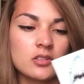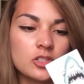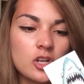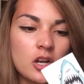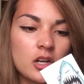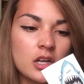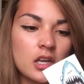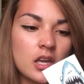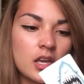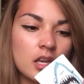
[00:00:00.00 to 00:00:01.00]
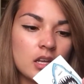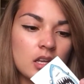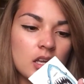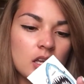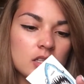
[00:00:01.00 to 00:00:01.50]
a little shark on it, and
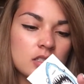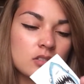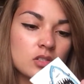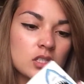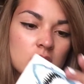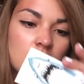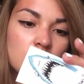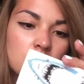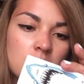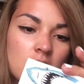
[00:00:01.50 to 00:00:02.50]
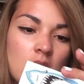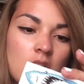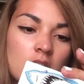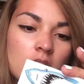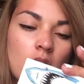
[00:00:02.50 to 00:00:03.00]
it just gives me
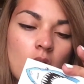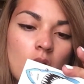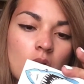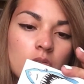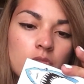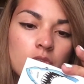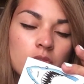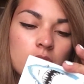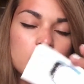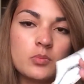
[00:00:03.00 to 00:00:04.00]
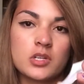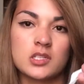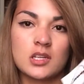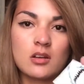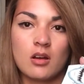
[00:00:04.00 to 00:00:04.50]
a code for
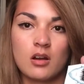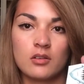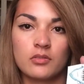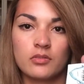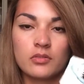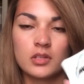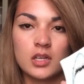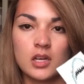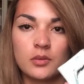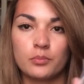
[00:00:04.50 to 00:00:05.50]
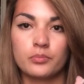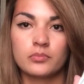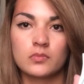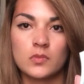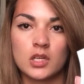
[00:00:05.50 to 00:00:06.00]
50% off
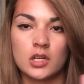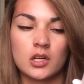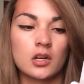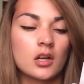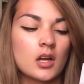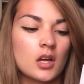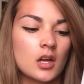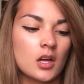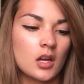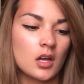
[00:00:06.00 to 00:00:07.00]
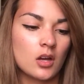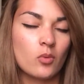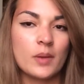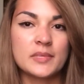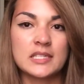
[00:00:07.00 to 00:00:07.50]
their
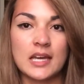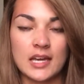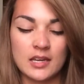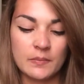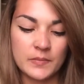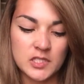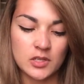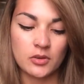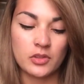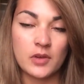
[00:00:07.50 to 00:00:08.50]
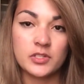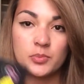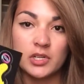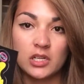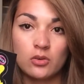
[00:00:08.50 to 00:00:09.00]
website. So that
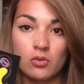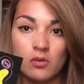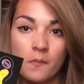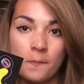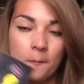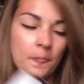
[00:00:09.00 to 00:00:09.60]
was pretty cool.